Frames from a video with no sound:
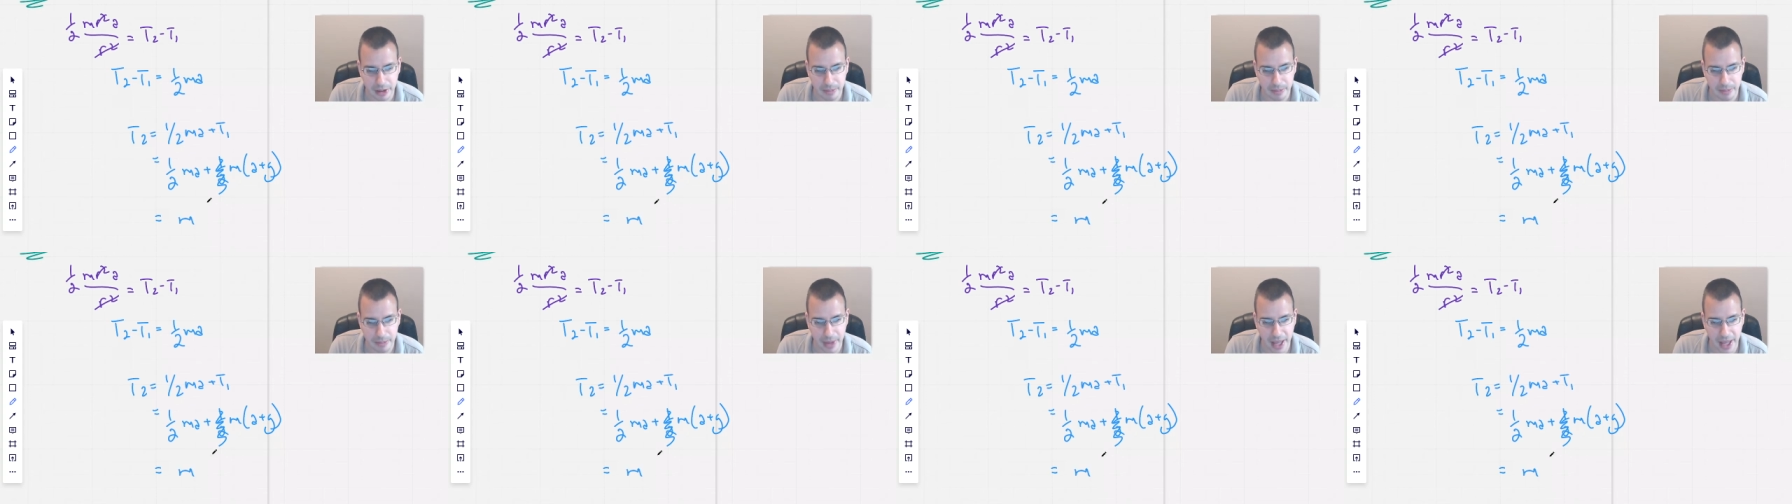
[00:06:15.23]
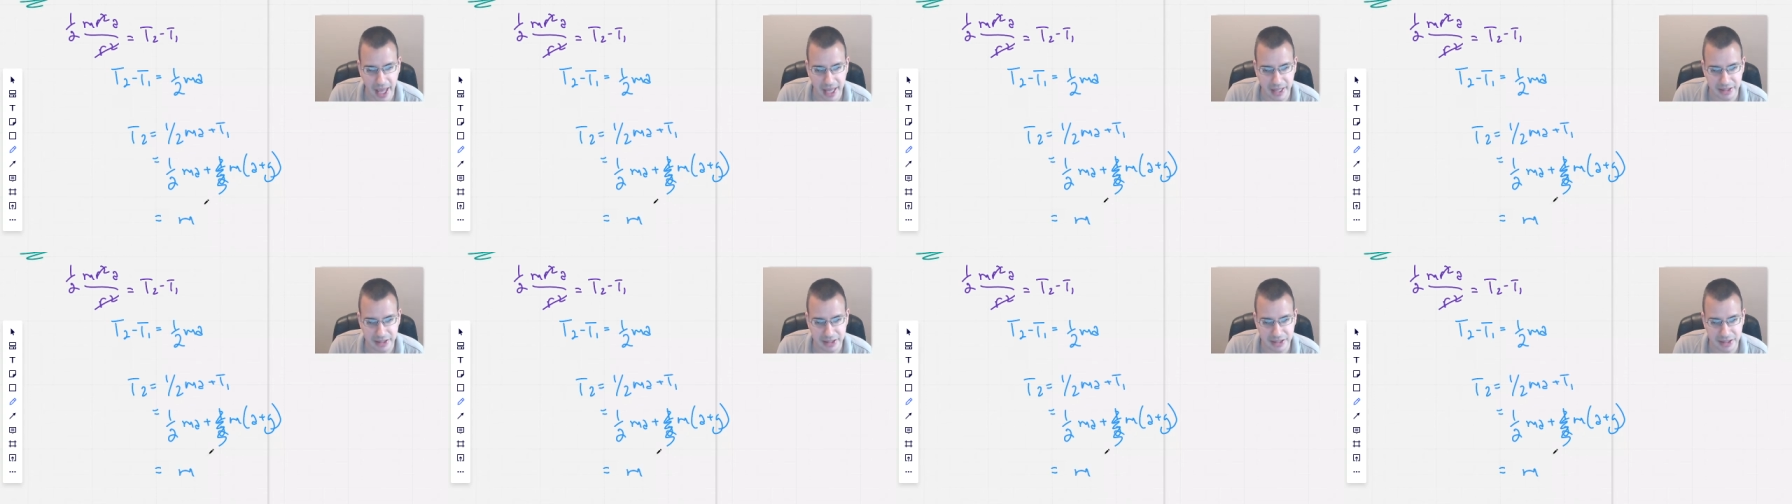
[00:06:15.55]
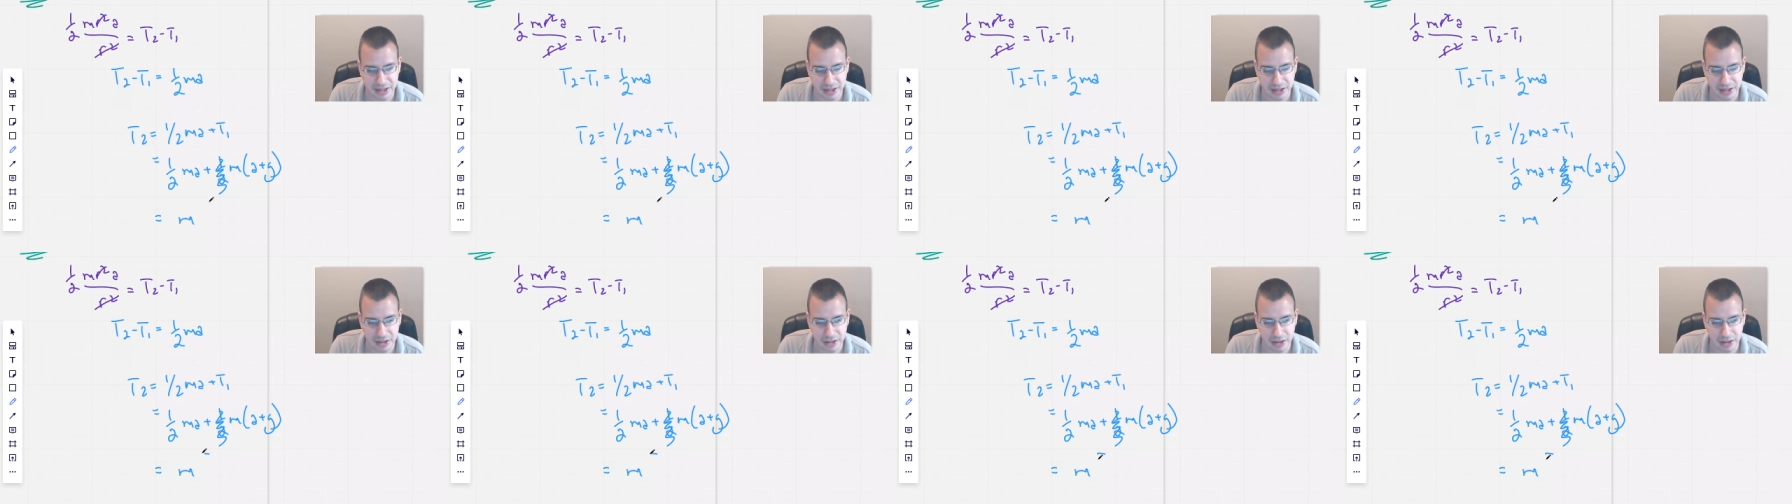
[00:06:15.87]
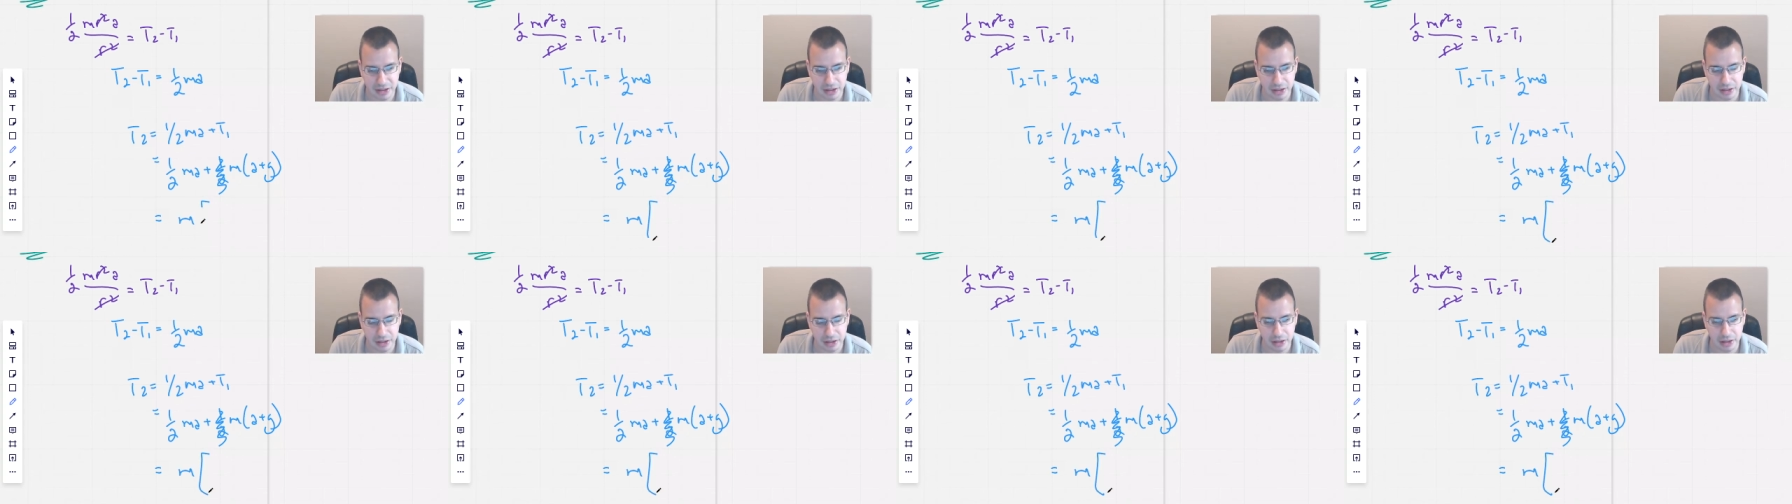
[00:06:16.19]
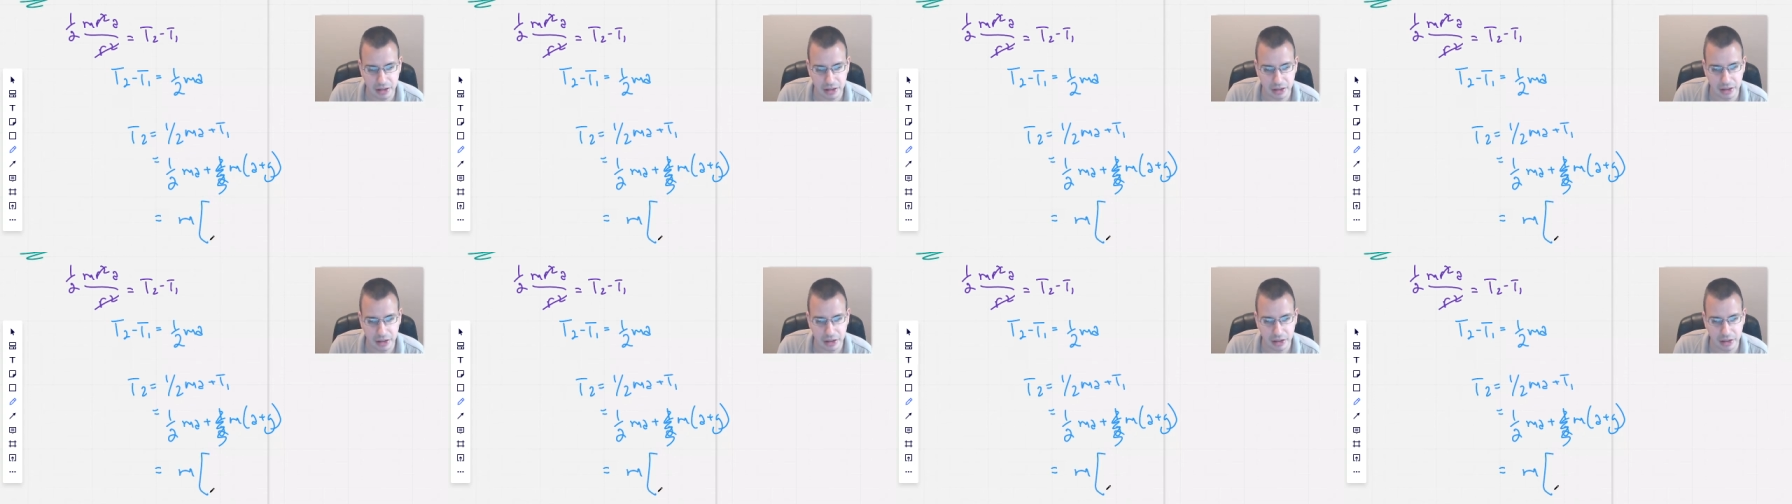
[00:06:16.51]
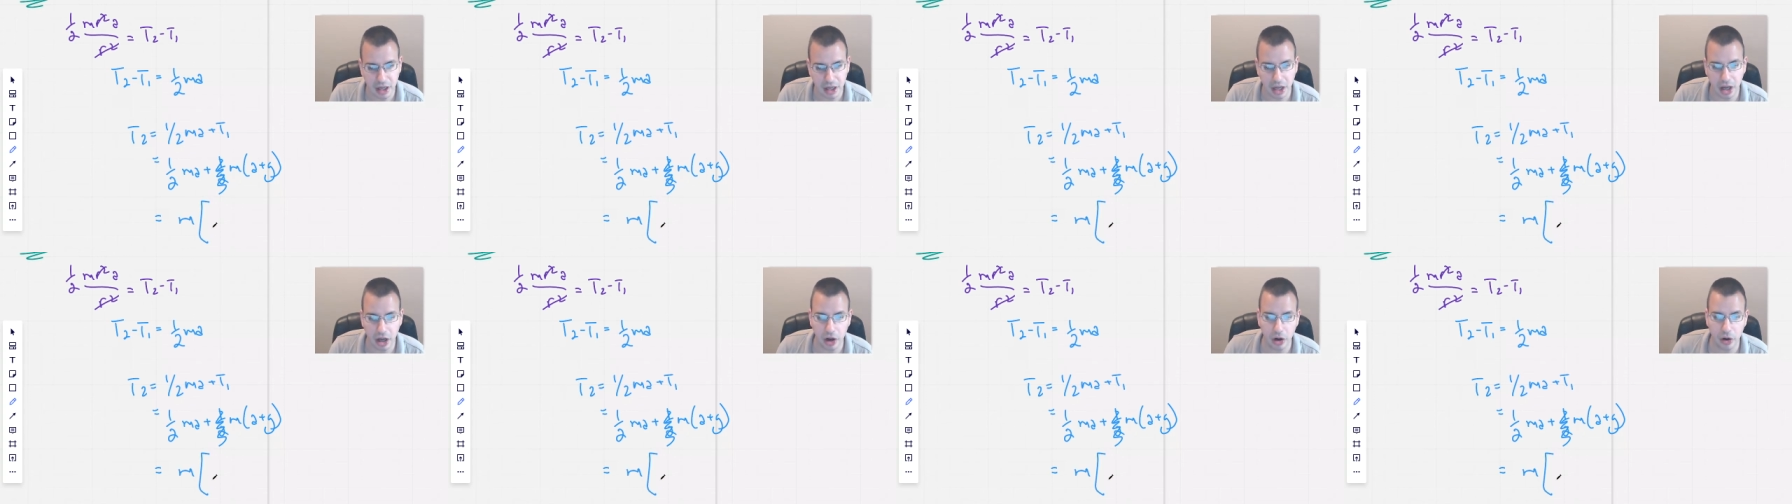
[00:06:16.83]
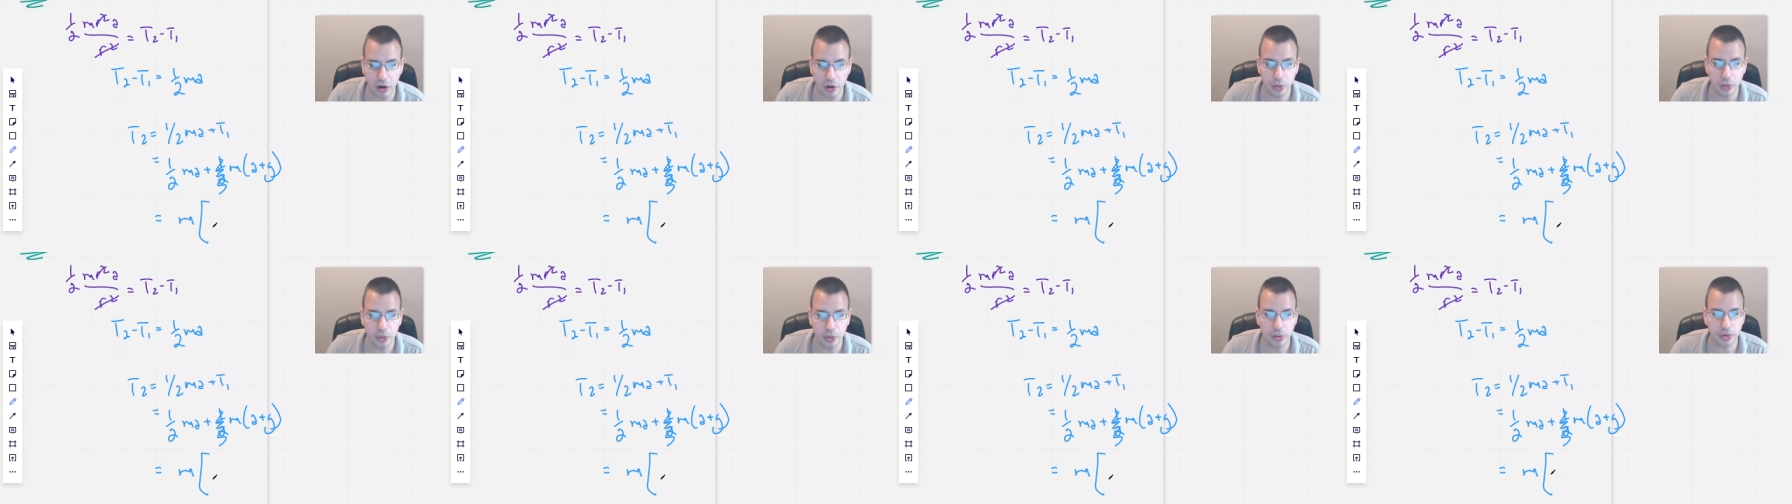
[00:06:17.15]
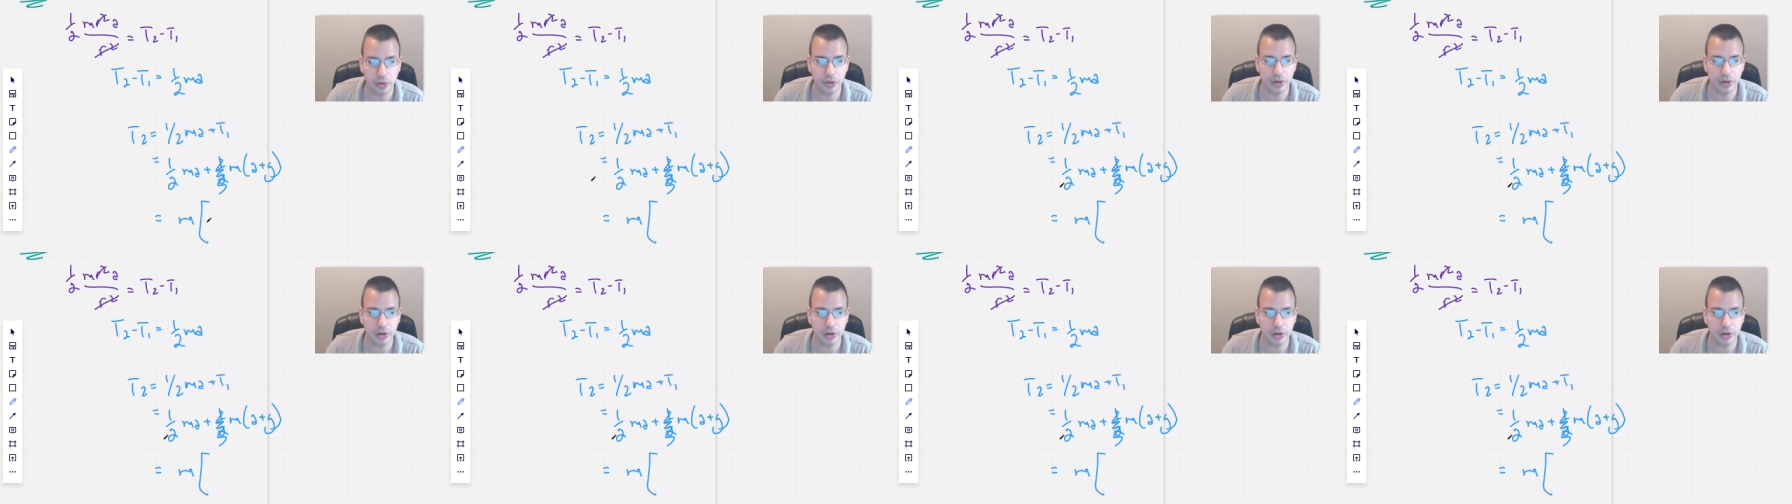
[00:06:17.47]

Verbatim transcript: mass. Oh,